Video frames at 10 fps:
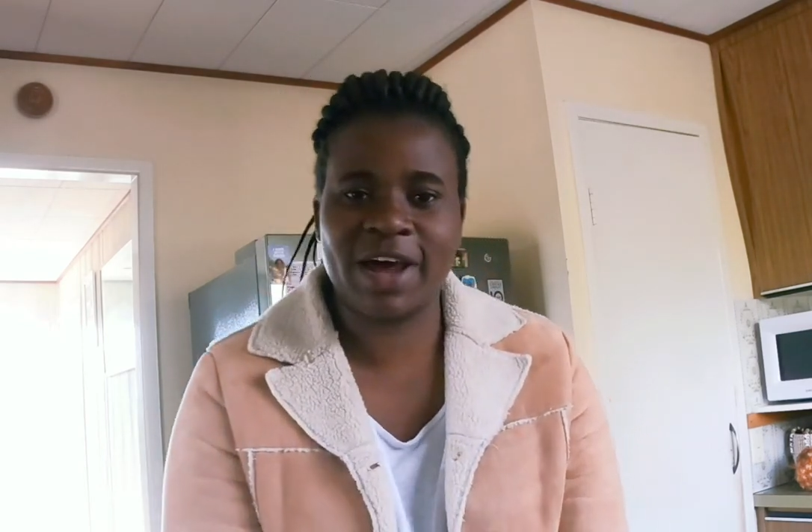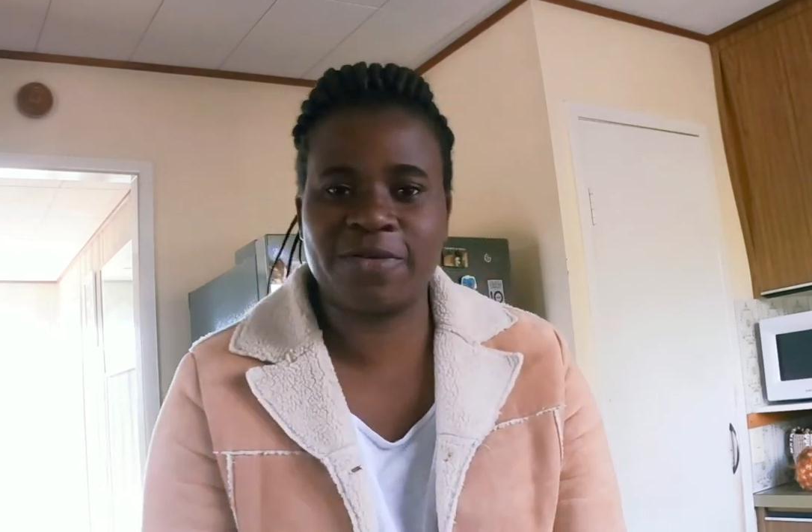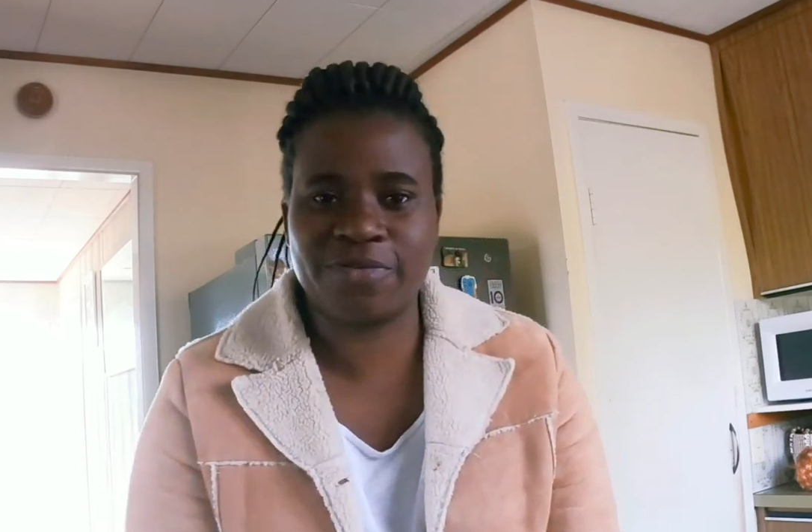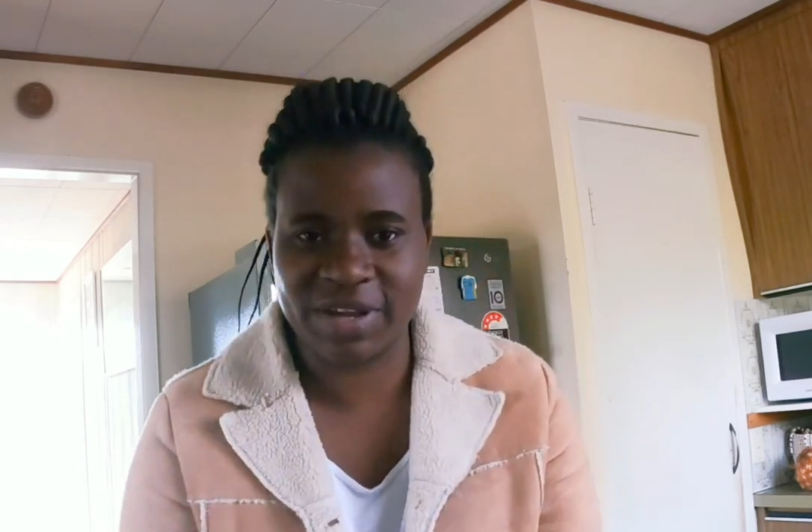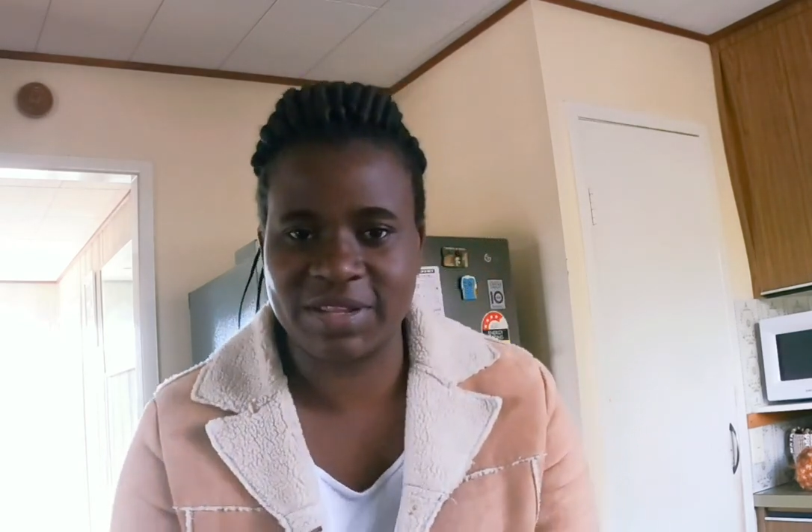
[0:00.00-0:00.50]
I
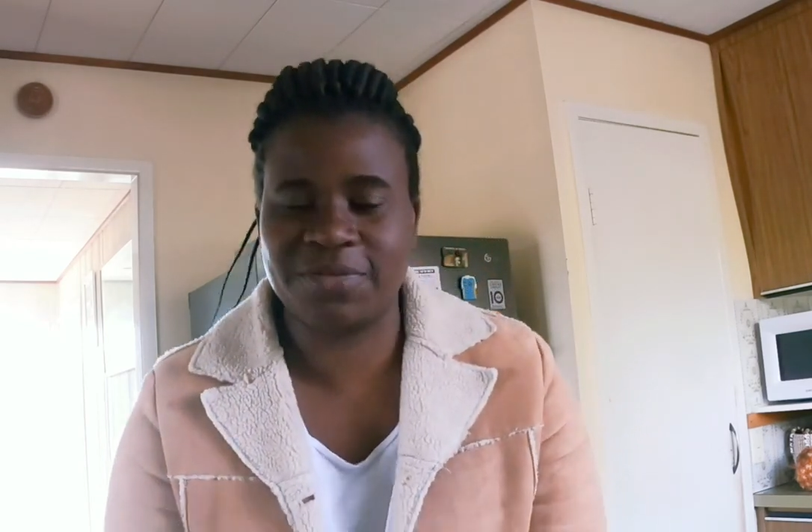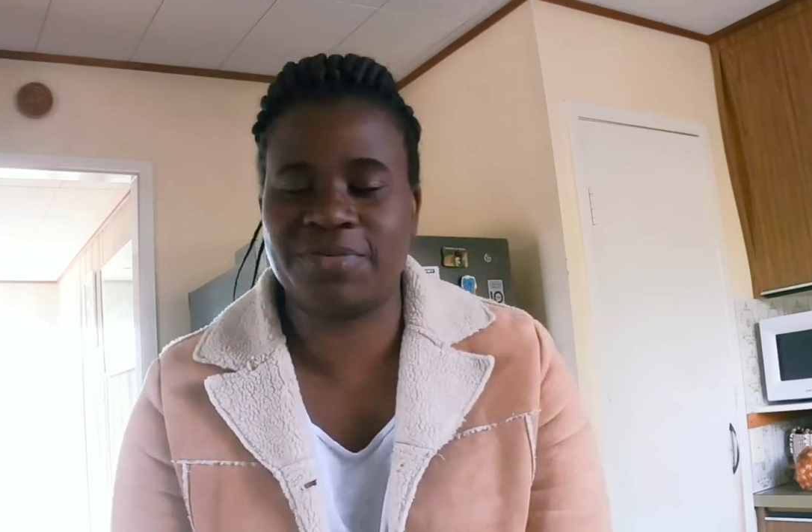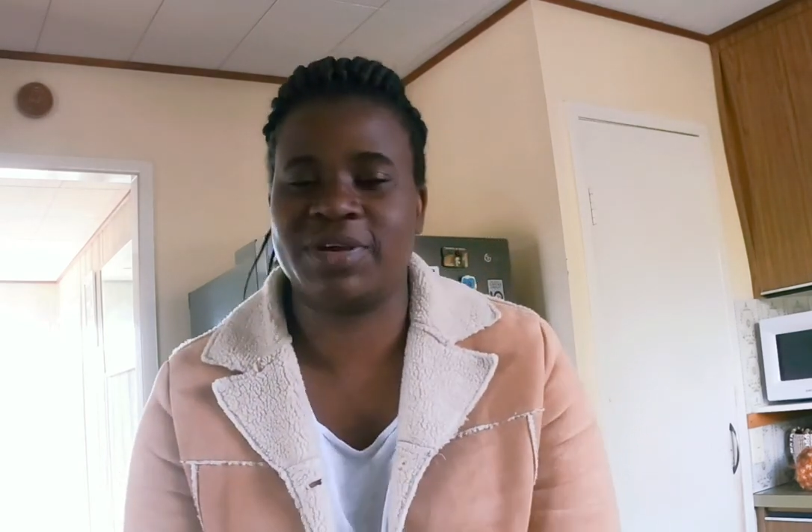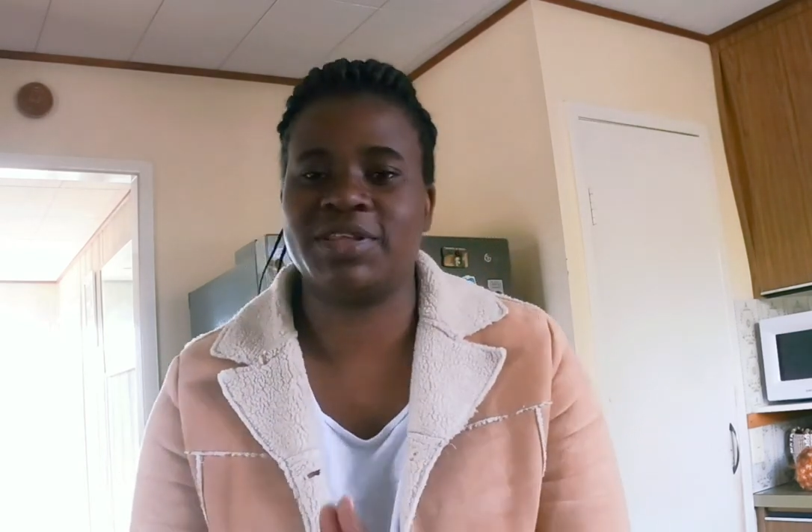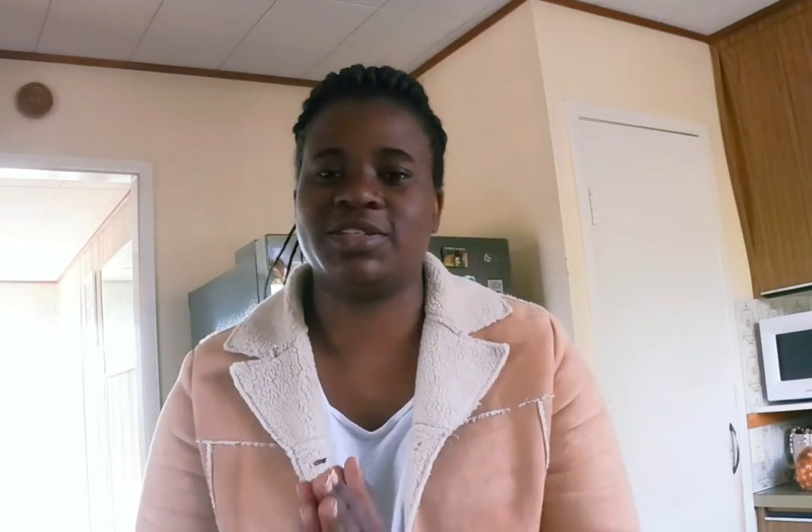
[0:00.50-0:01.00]
really,
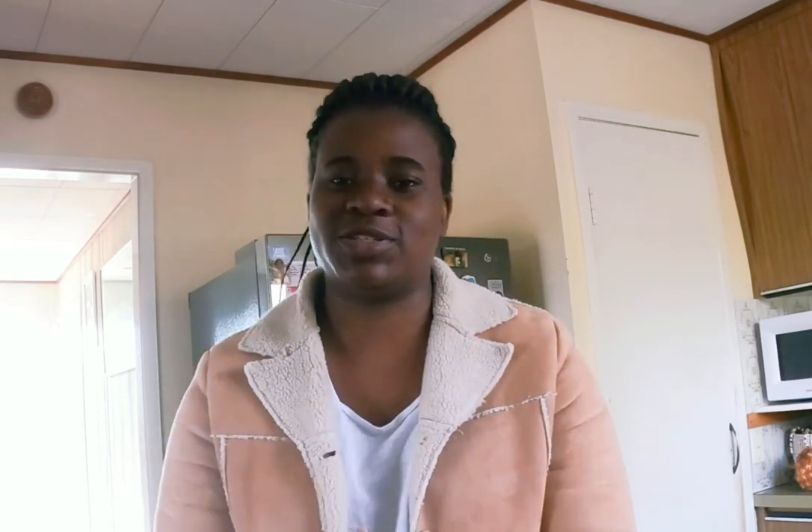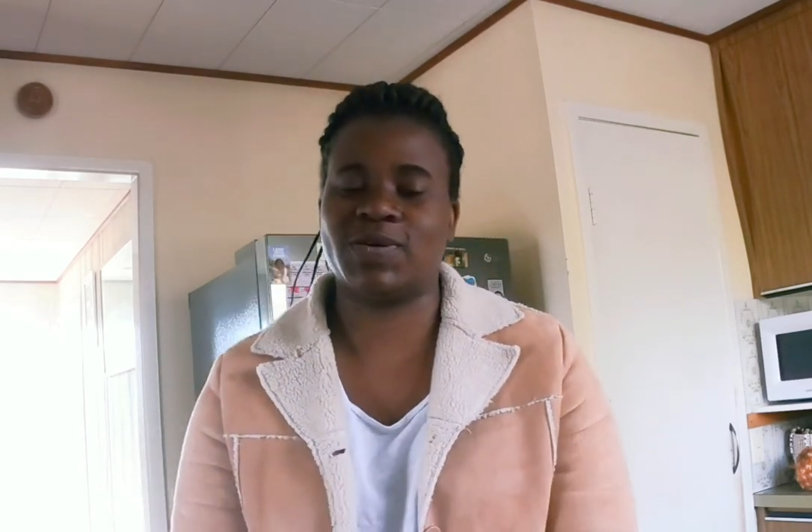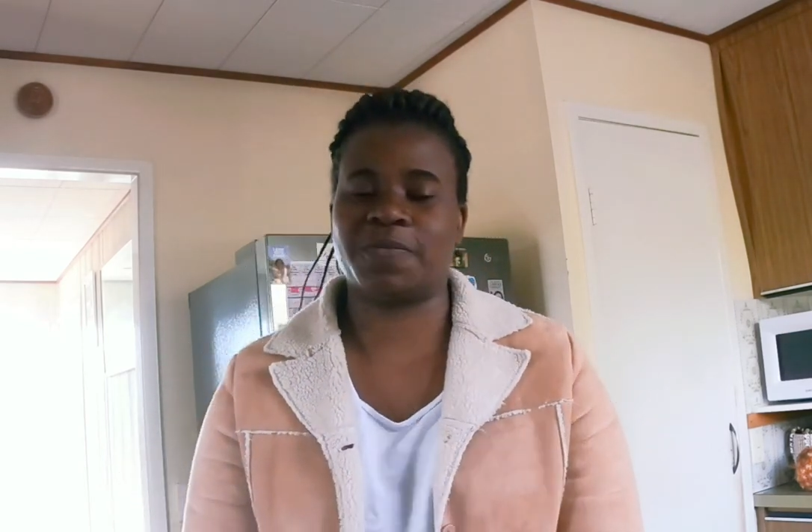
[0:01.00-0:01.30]
really do